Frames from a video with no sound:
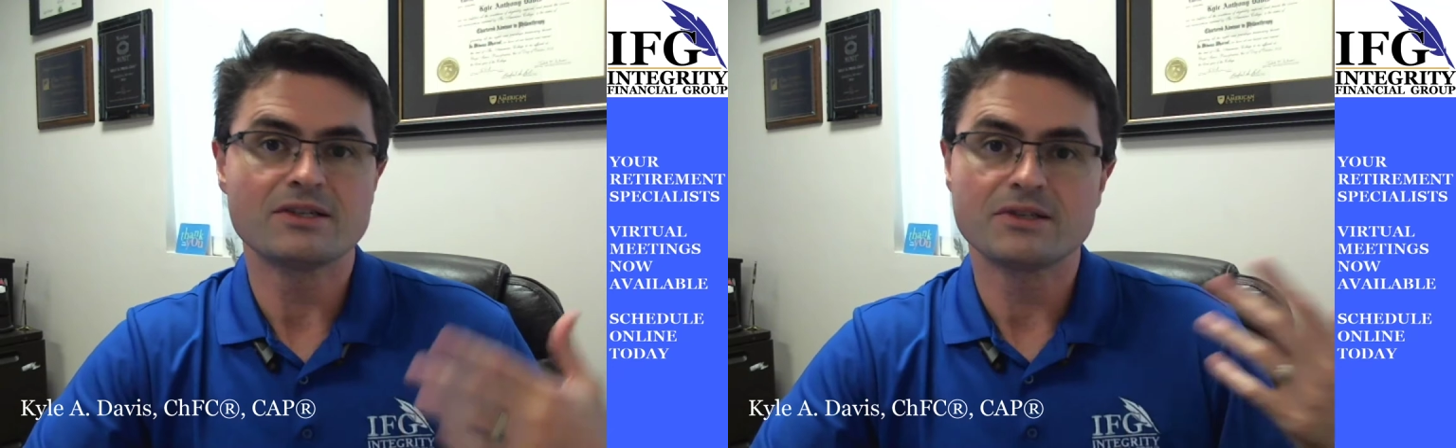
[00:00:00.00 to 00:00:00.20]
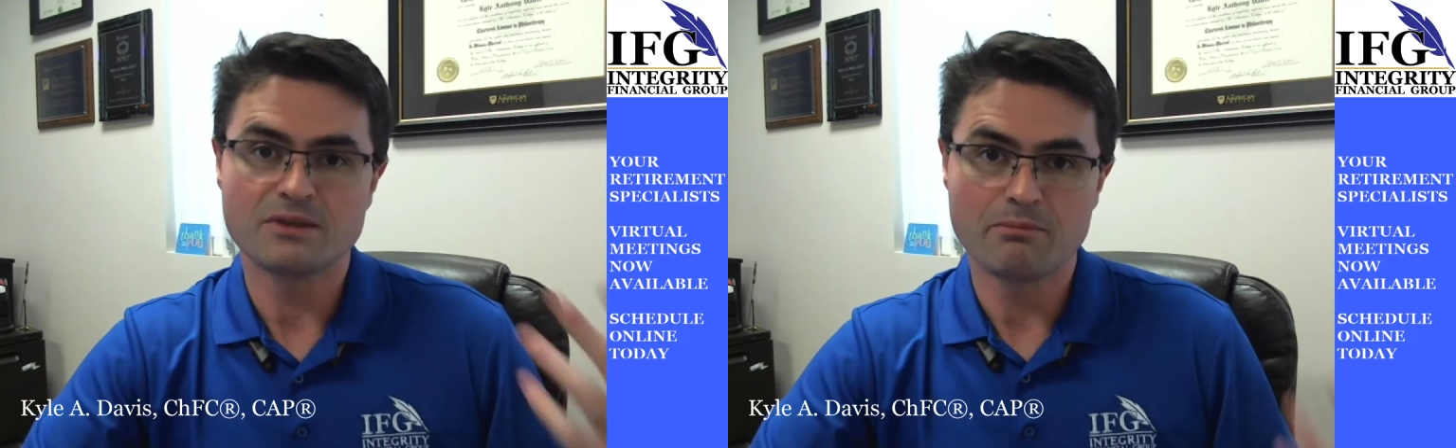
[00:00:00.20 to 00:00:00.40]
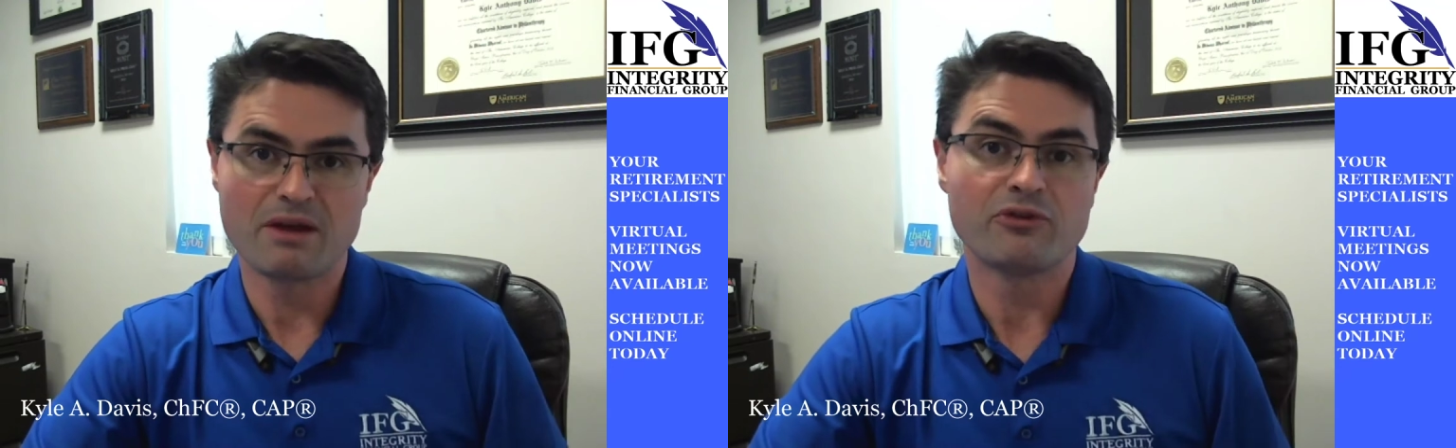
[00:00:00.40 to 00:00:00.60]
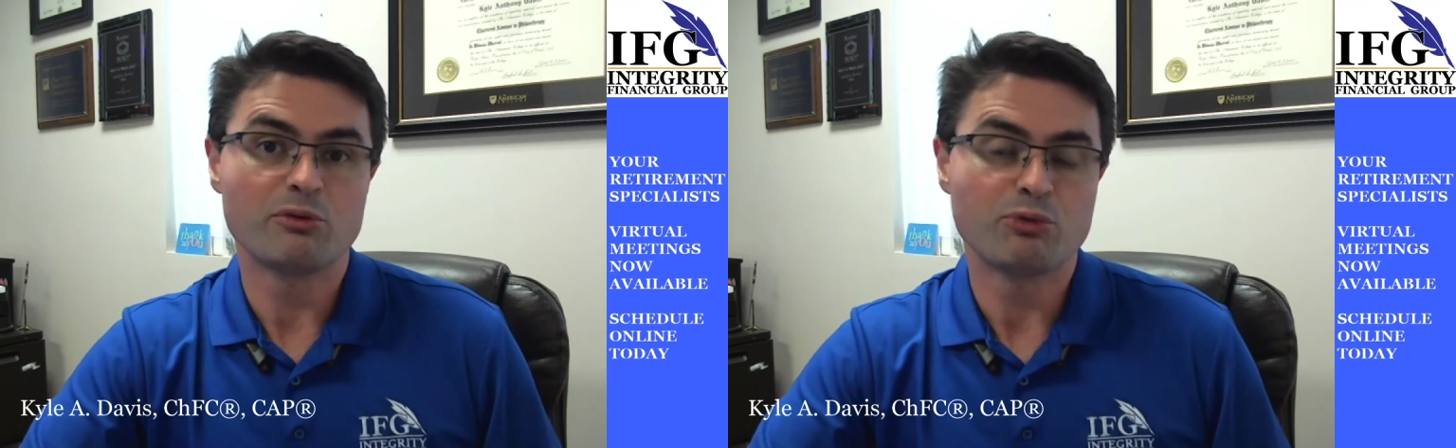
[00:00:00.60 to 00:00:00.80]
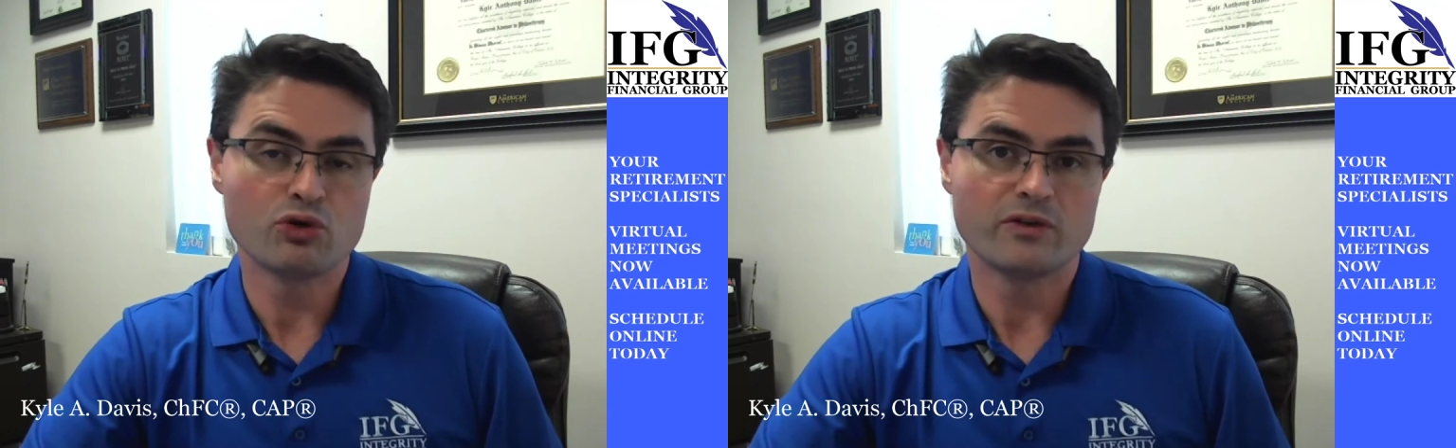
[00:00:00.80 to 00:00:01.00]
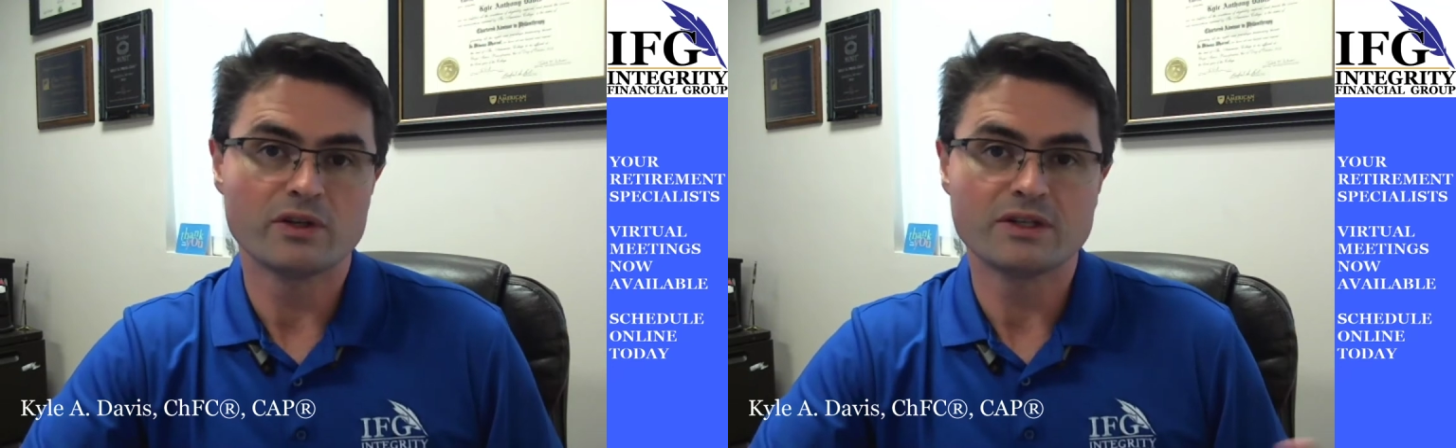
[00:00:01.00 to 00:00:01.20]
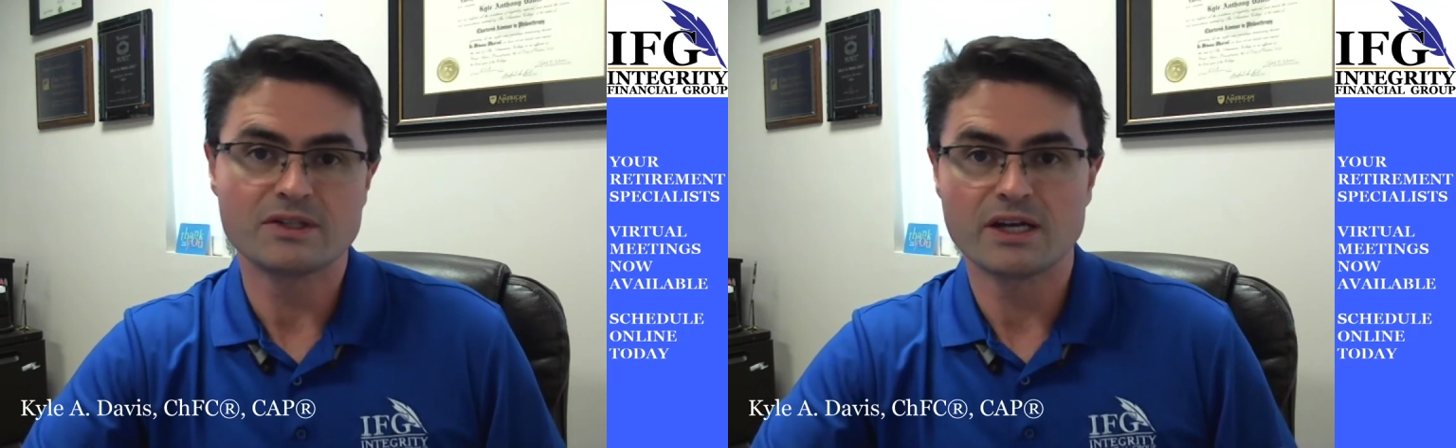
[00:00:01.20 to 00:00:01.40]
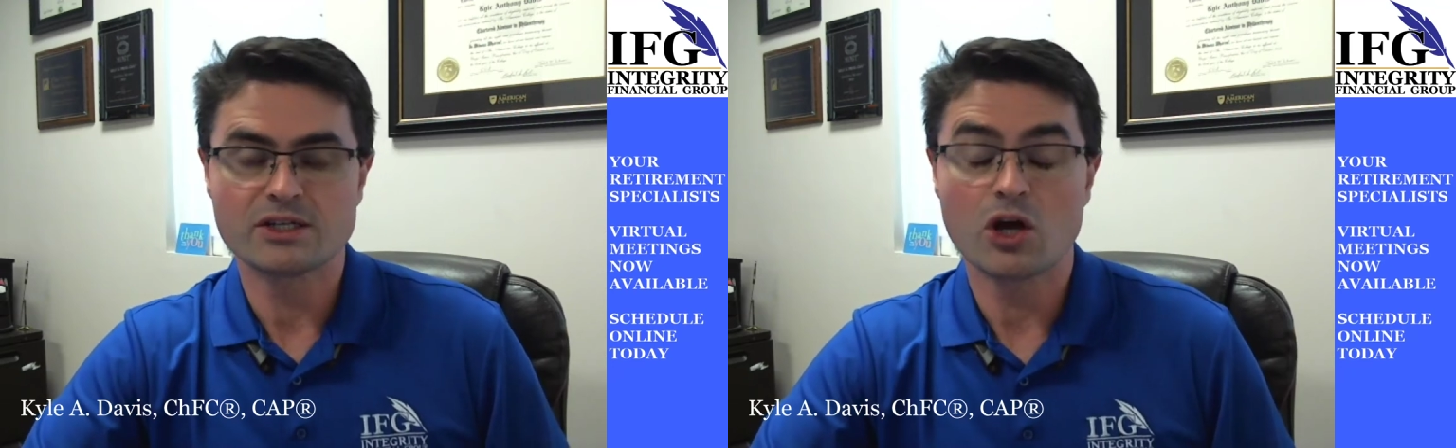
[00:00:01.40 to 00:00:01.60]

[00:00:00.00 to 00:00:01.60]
to submit for approval and such,